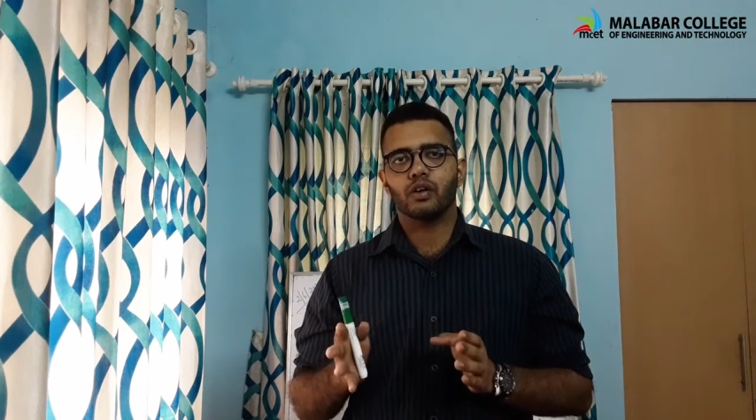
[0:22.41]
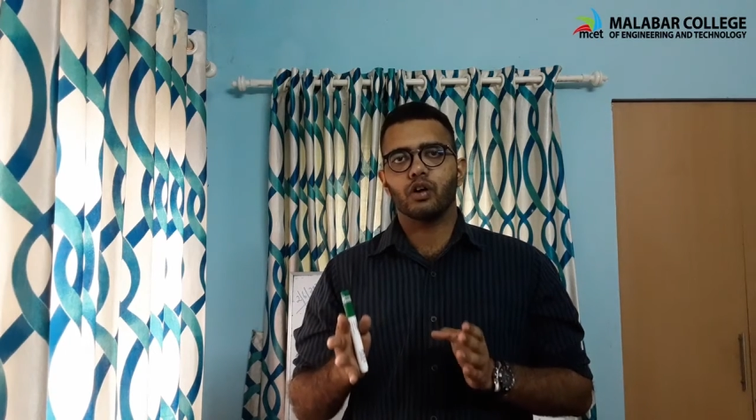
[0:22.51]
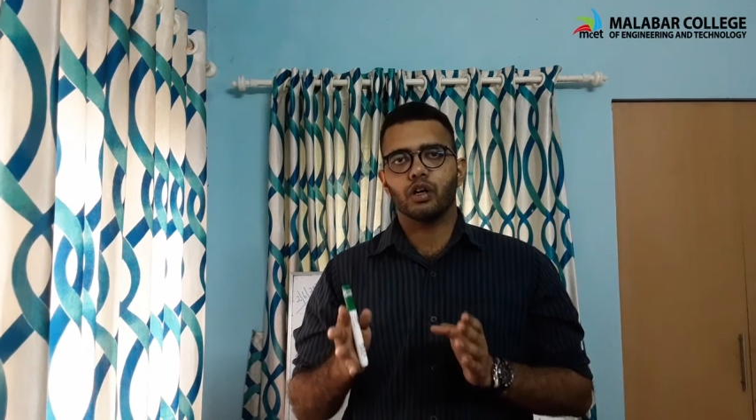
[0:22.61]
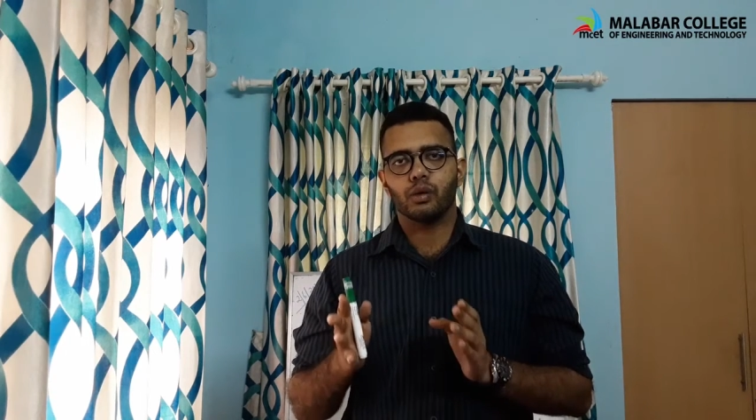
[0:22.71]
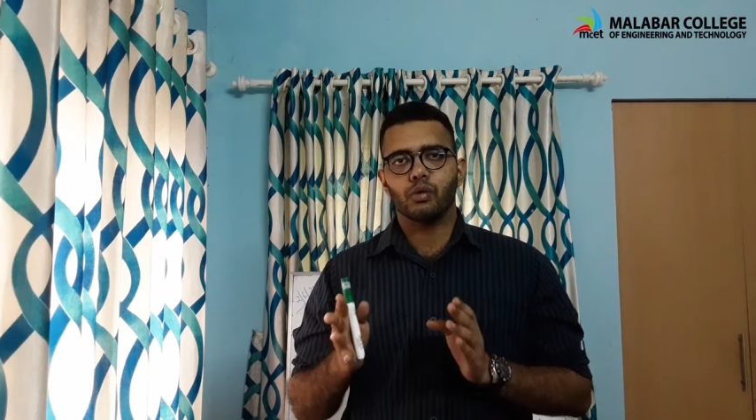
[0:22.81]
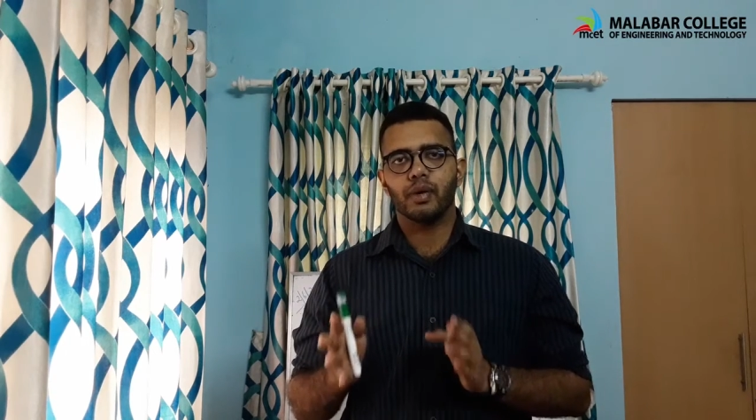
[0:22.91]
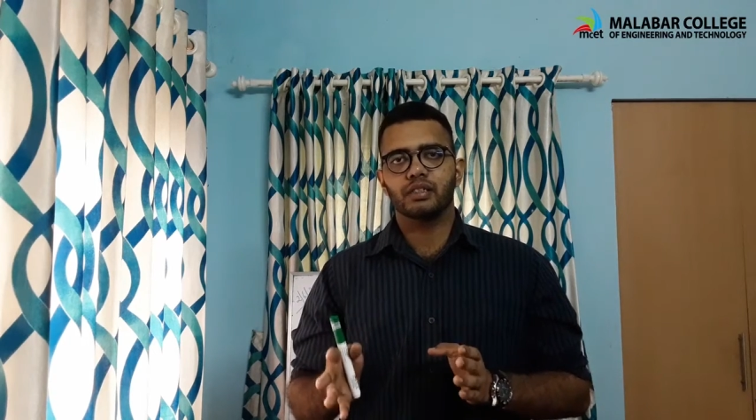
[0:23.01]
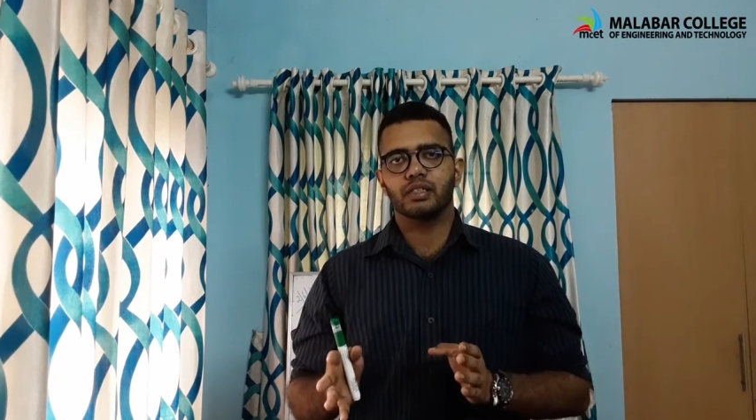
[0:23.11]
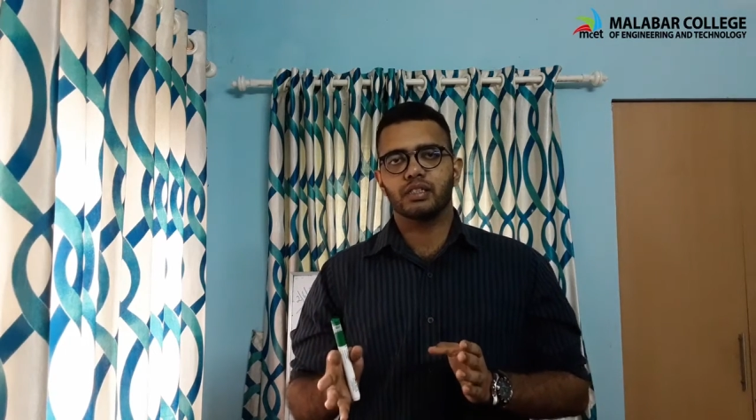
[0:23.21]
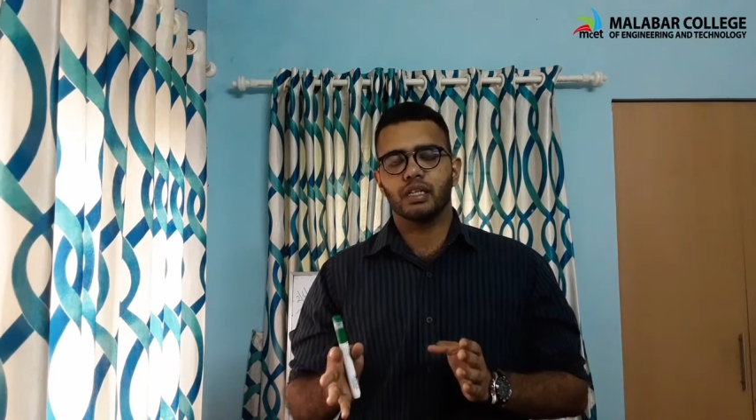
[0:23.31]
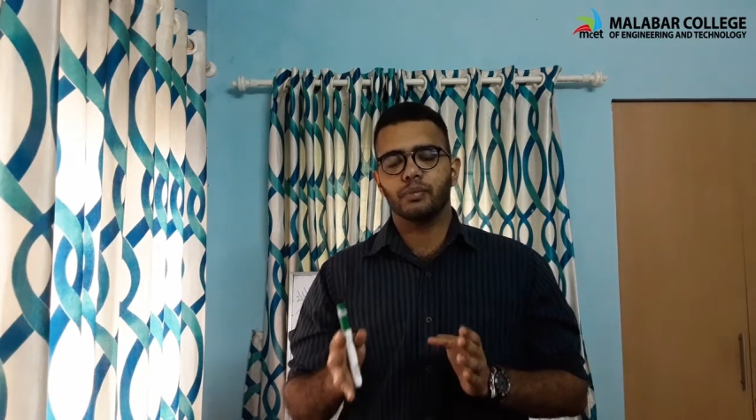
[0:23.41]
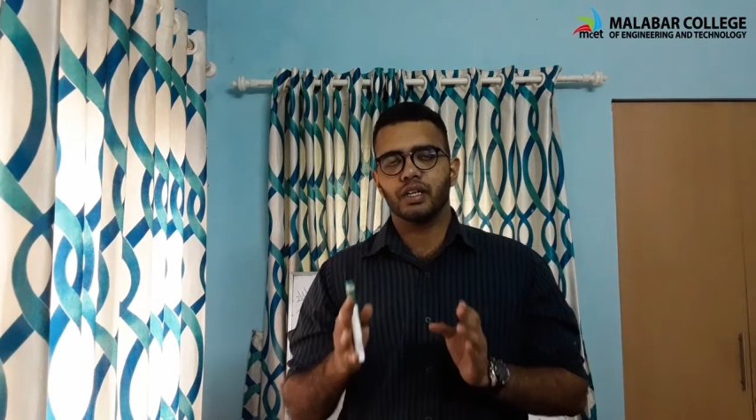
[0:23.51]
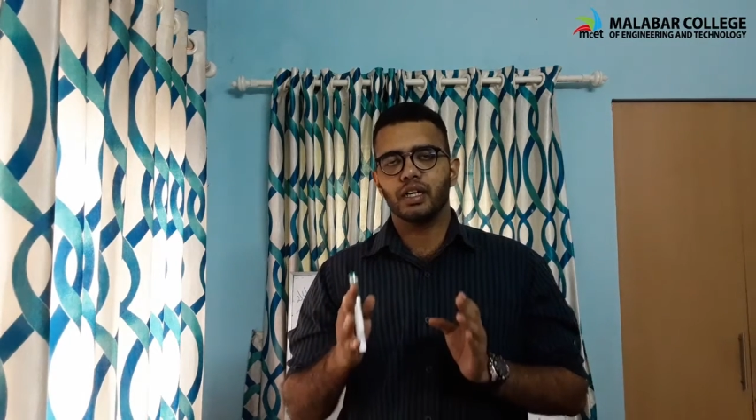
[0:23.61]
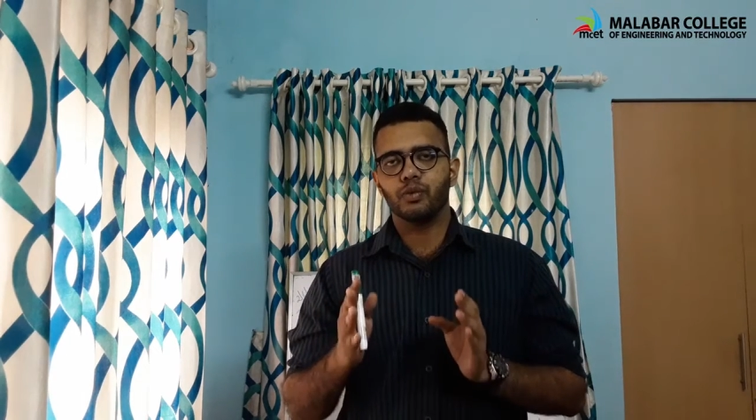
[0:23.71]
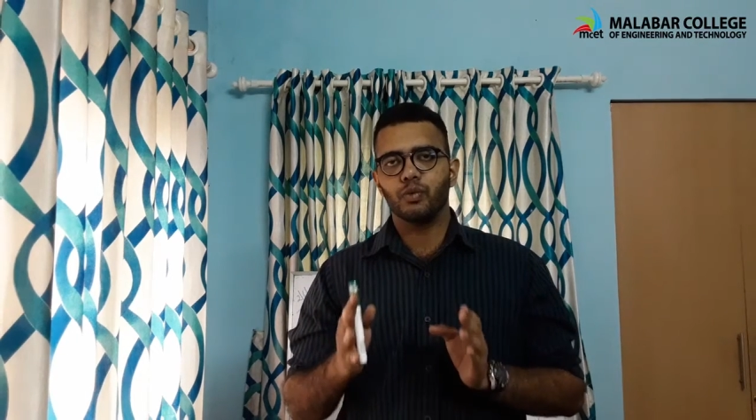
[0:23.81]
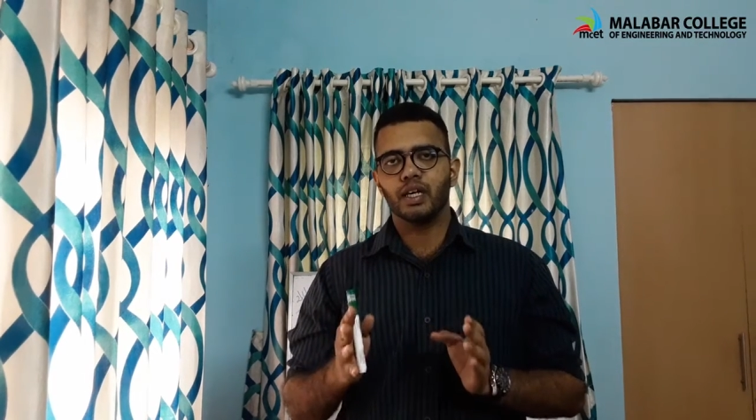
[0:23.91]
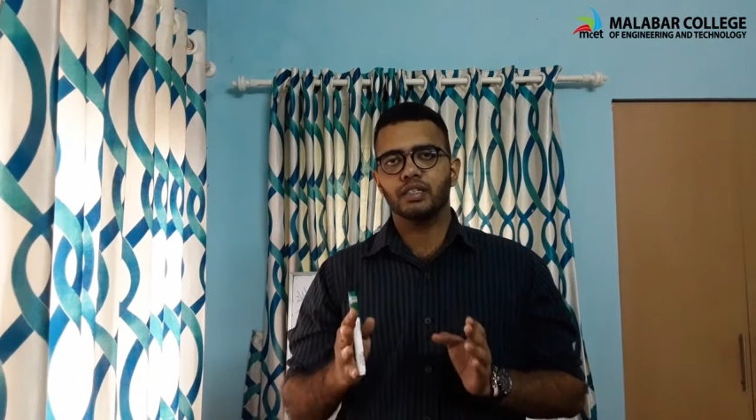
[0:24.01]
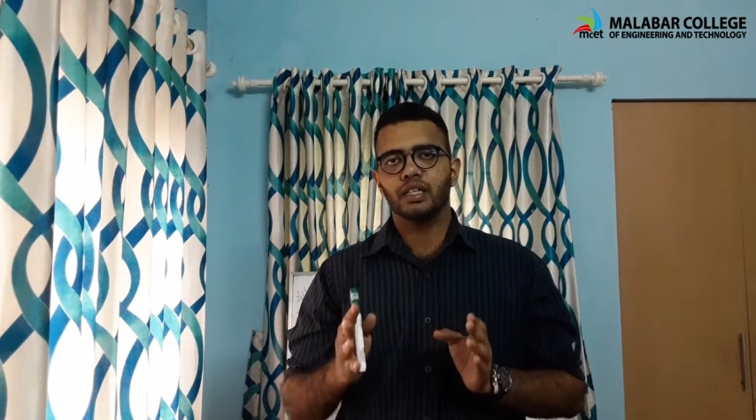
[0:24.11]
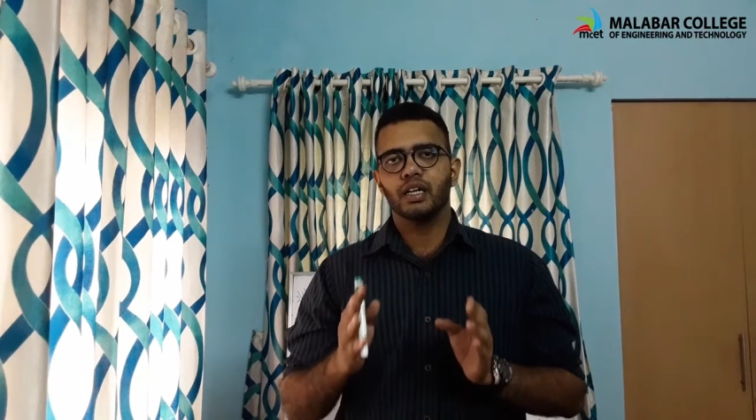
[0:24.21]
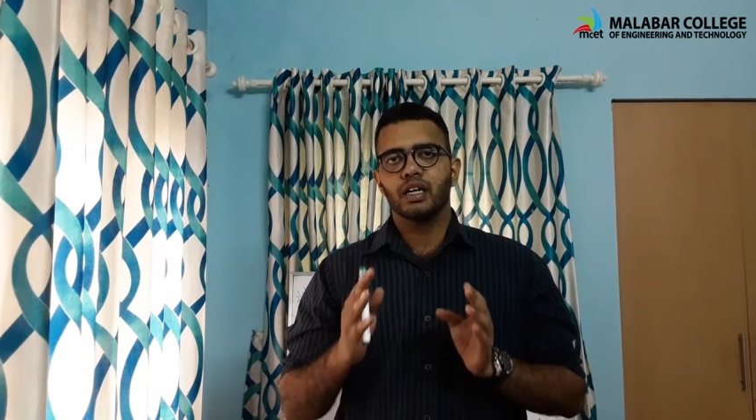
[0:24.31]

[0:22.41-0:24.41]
automobile system in which